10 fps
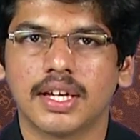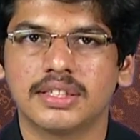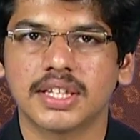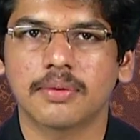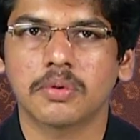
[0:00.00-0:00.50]

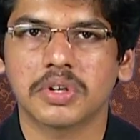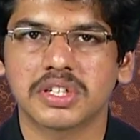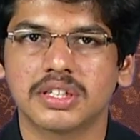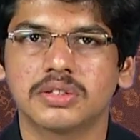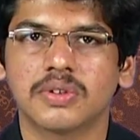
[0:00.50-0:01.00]
exam
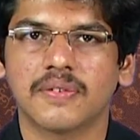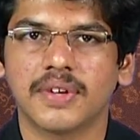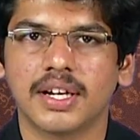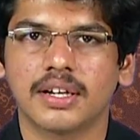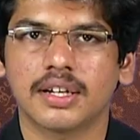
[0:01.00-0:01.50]
questions were
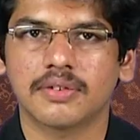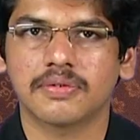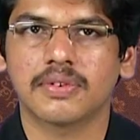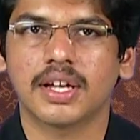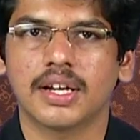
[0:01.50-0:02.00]
very
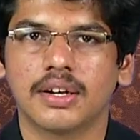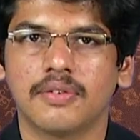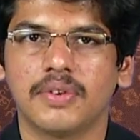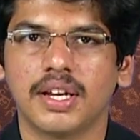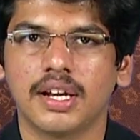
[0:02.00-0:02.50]
tough and
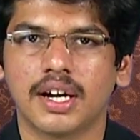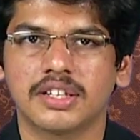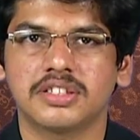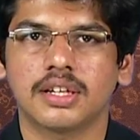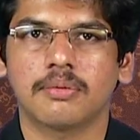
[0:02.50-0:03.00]
very
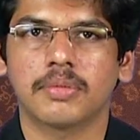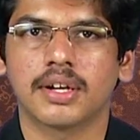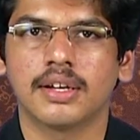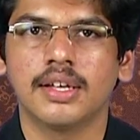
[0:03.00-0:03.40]
large in number.